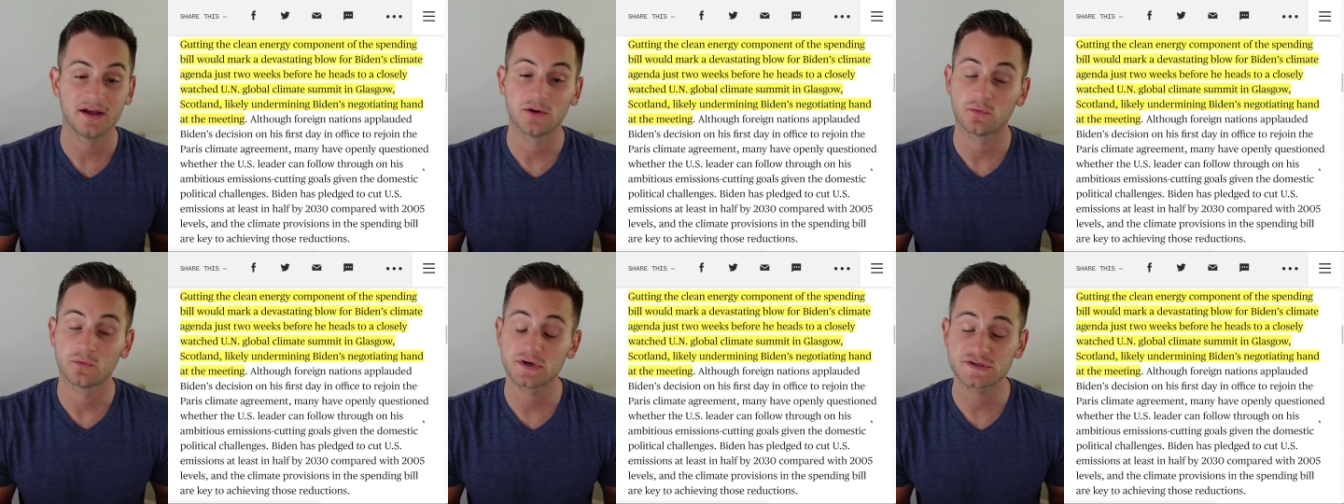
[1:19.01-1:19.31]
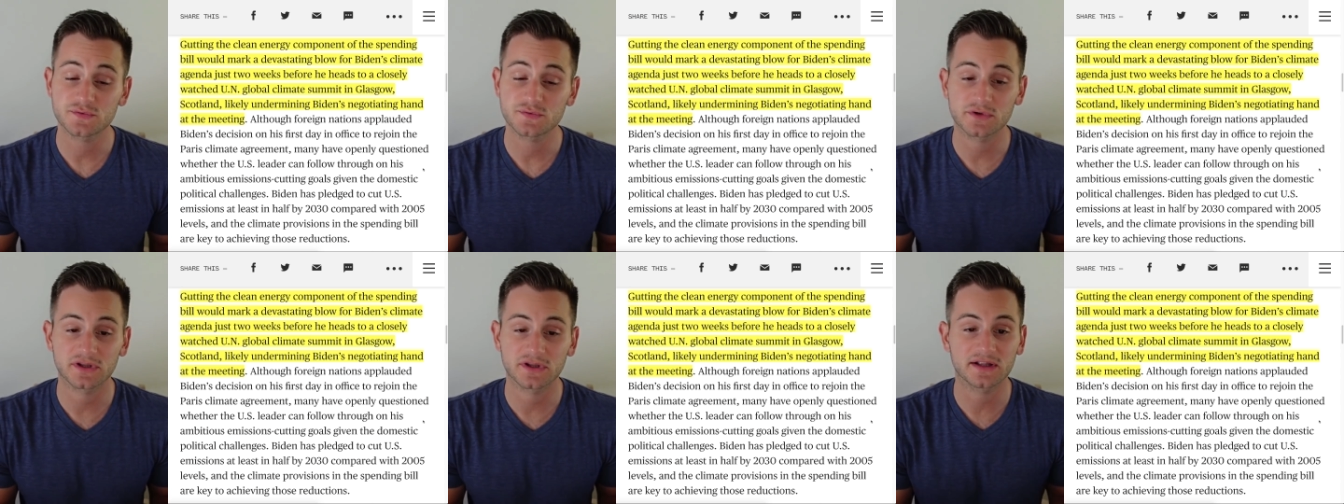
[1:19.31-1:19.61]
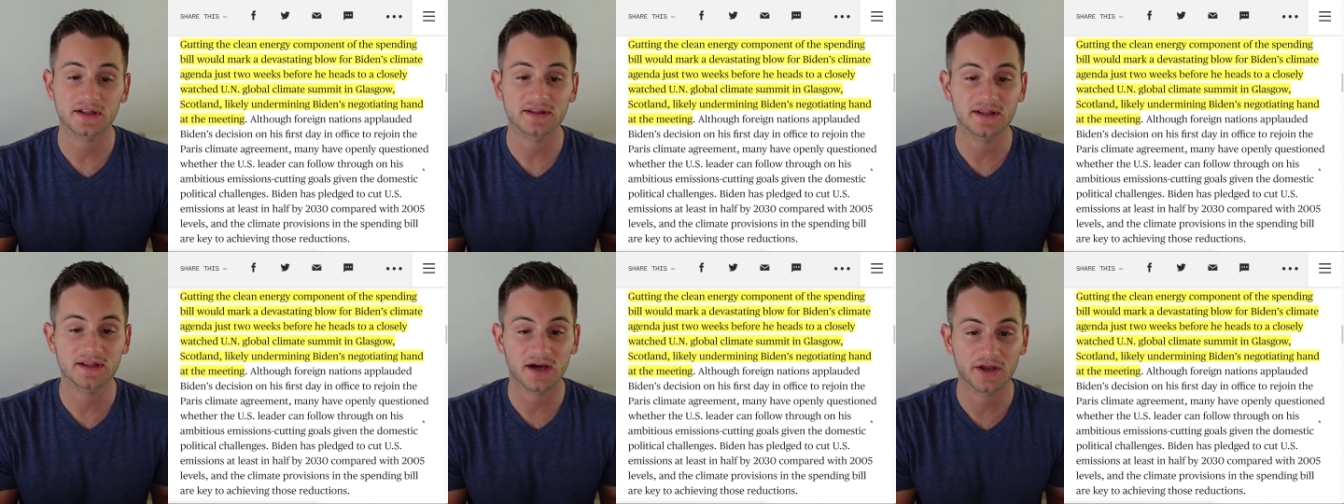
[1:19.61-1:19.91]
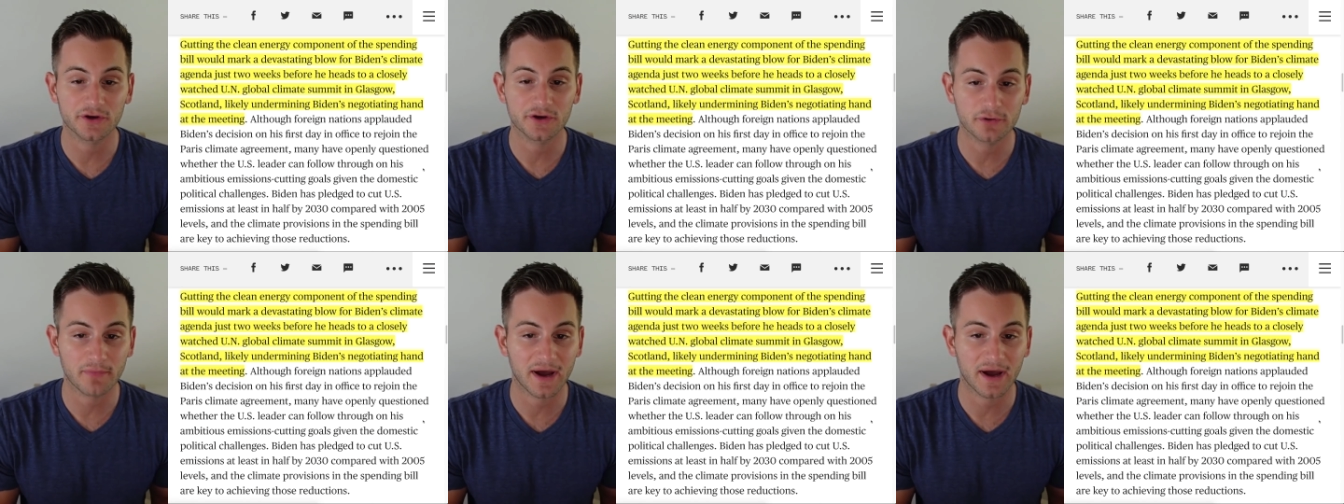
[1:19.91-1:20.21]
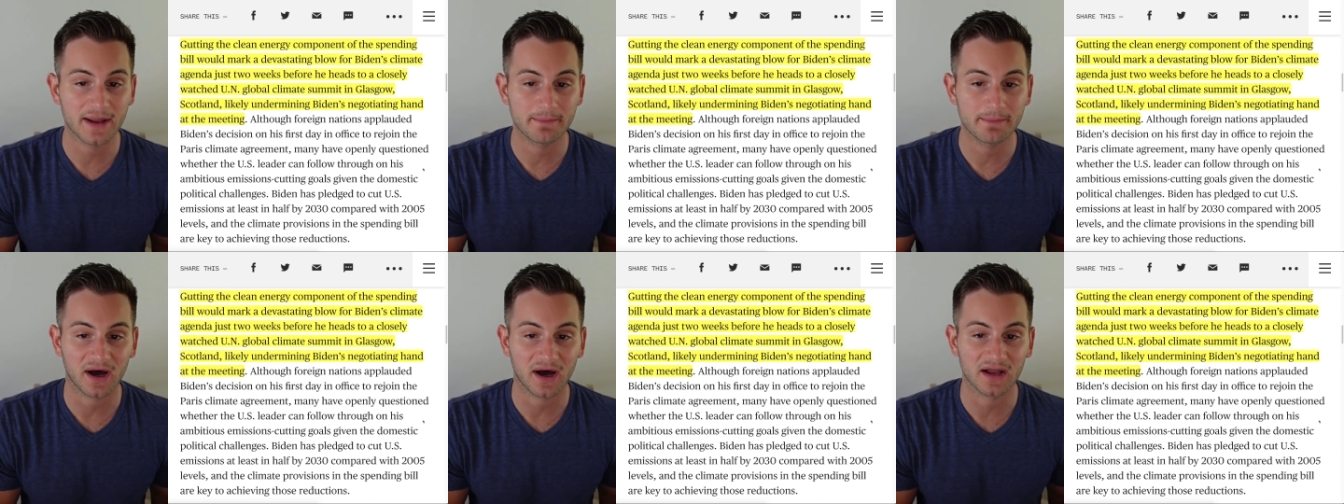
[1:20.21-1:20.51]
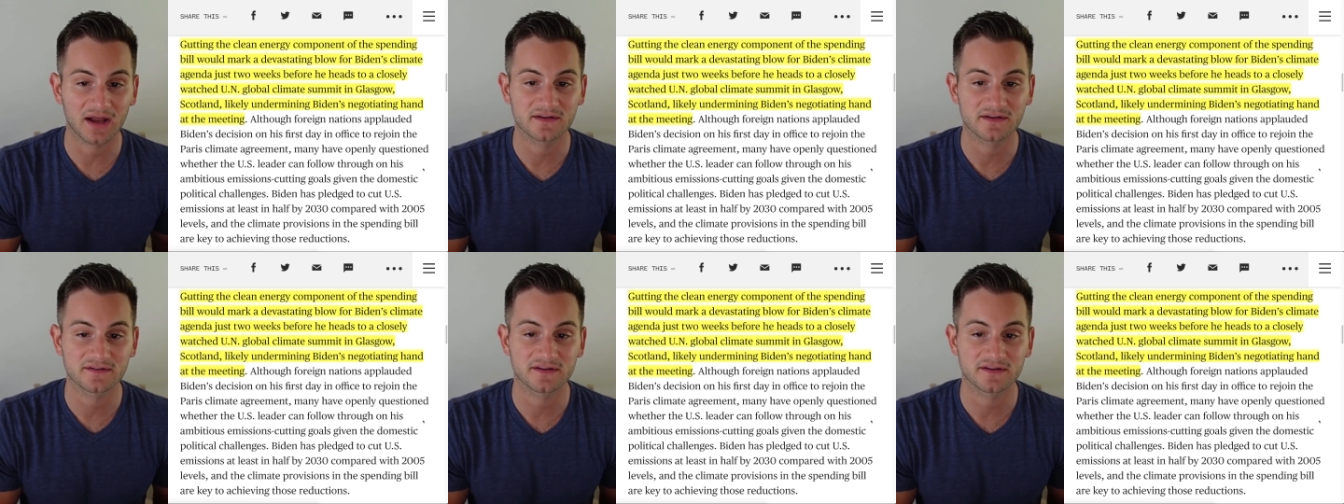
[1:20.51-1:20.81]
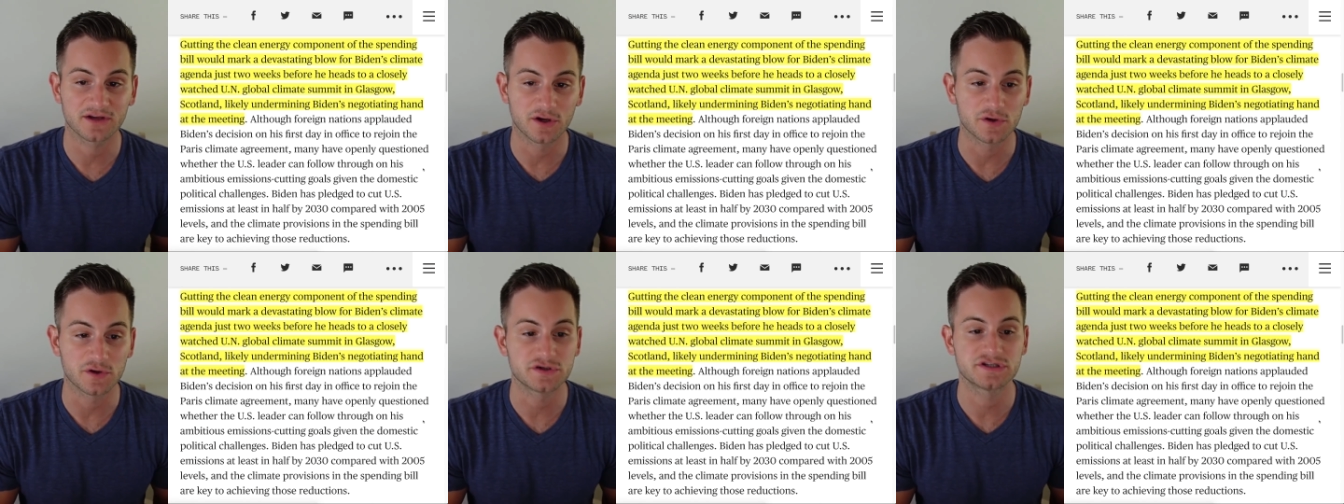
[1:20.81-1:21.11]
which would likely undermine Biden's
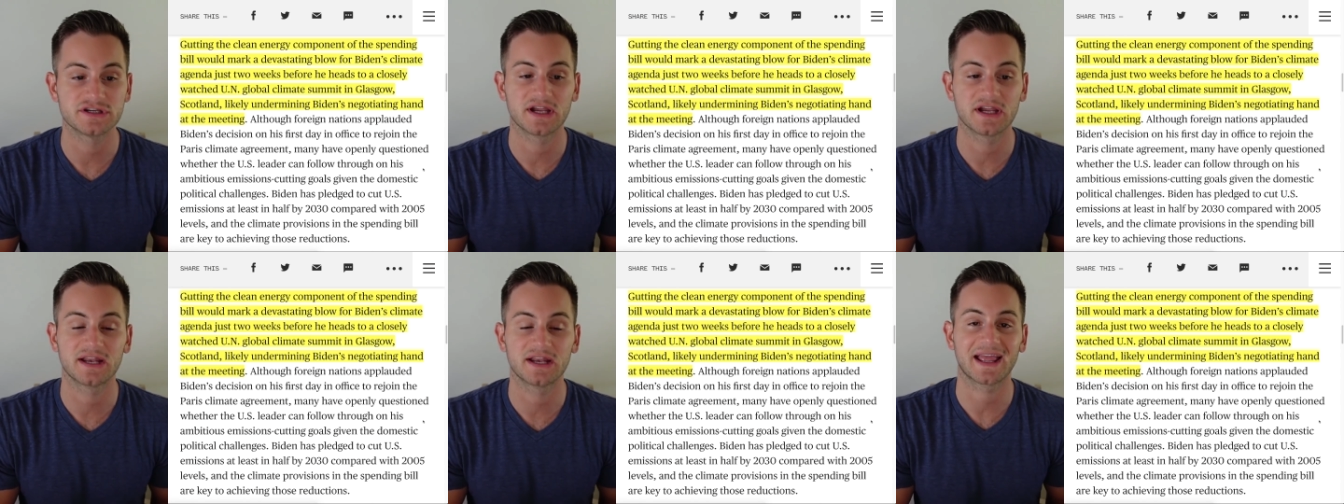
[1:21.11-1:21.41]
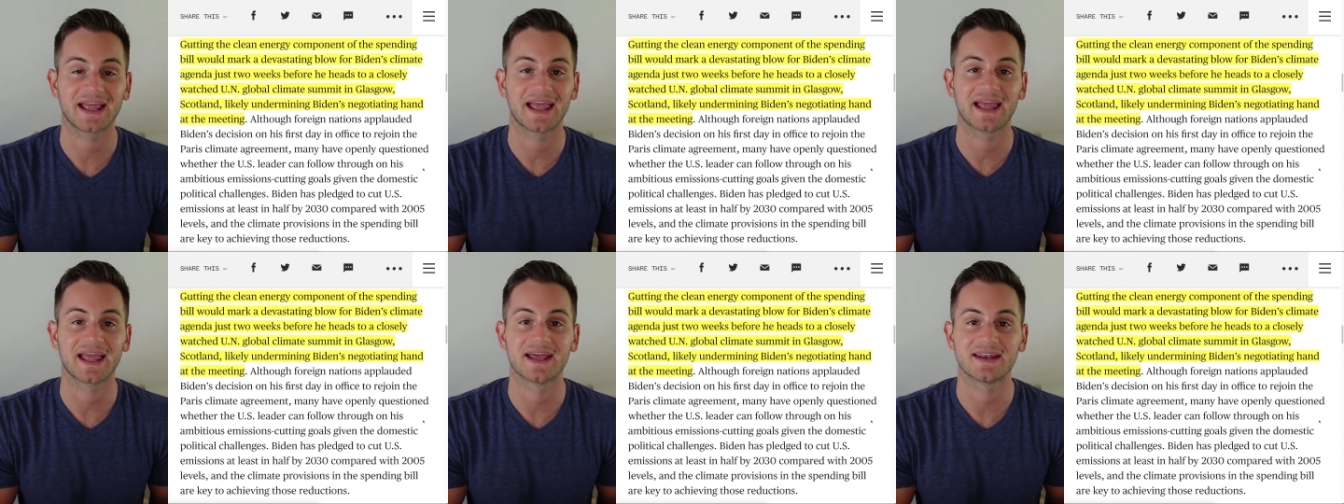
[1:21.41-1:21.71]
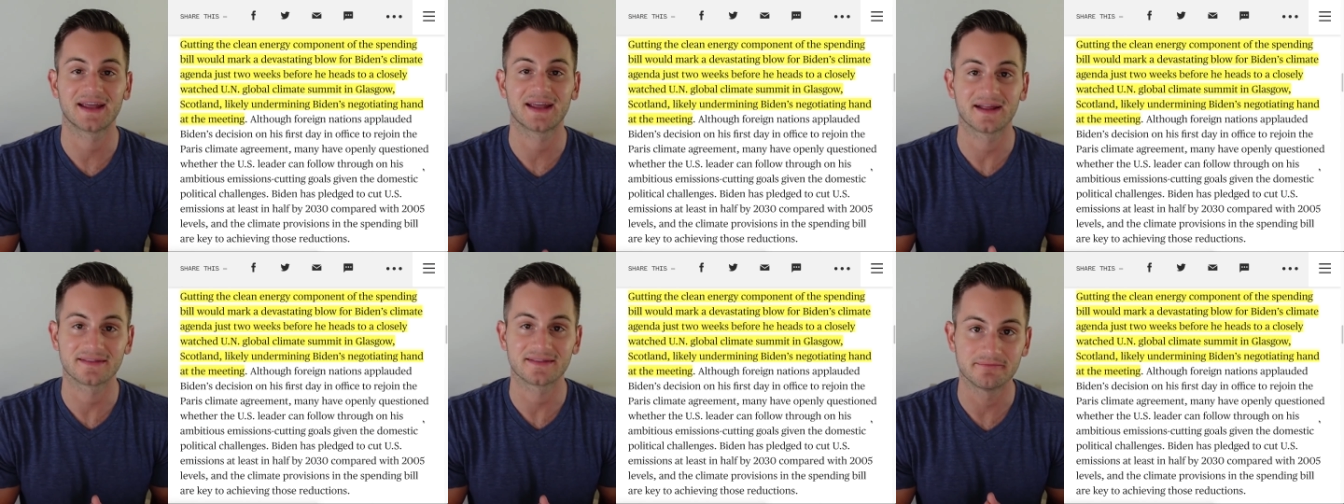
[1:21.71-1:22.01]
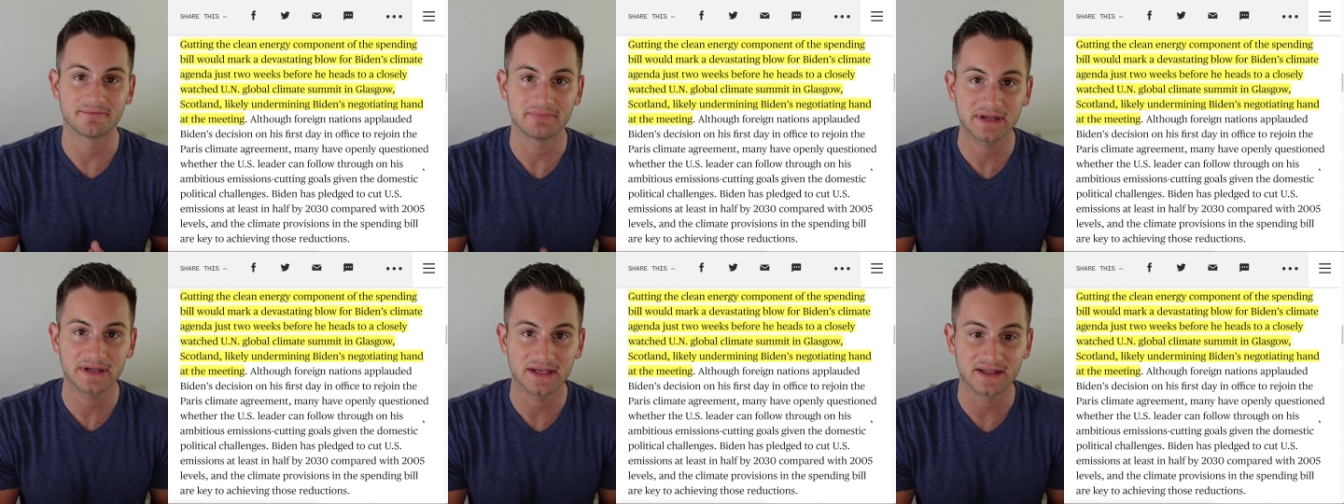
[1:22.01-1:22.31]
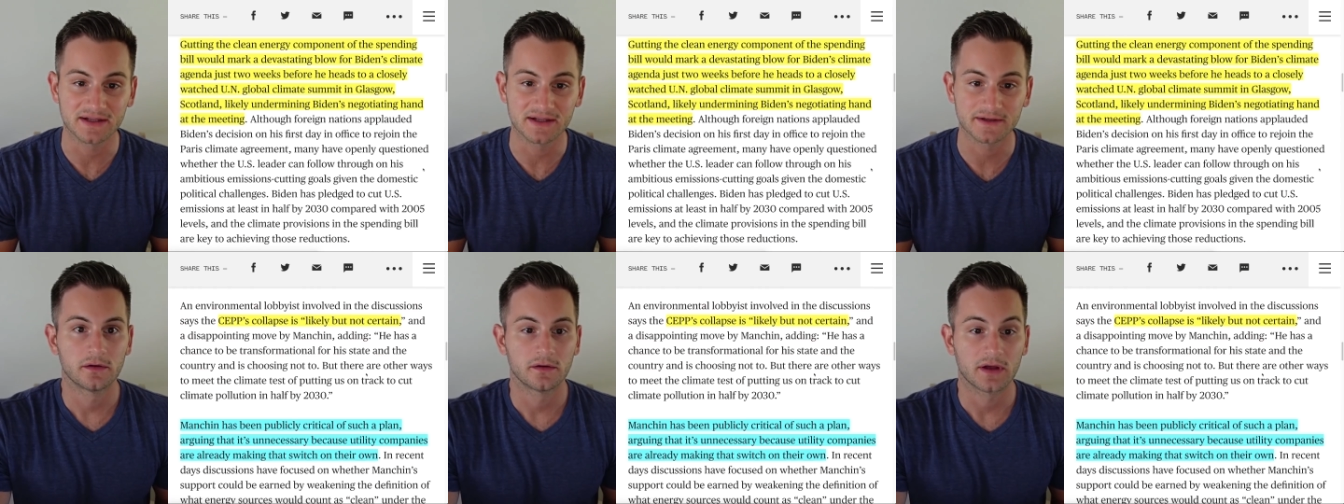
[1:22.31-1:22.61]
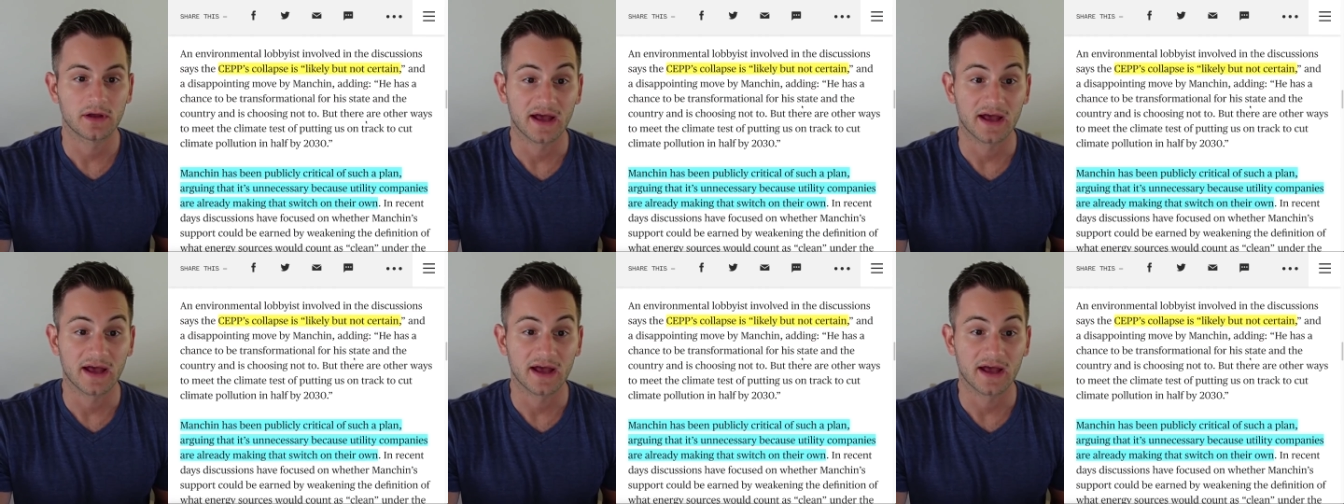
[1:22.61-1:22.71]
negotiating hand at the meeting.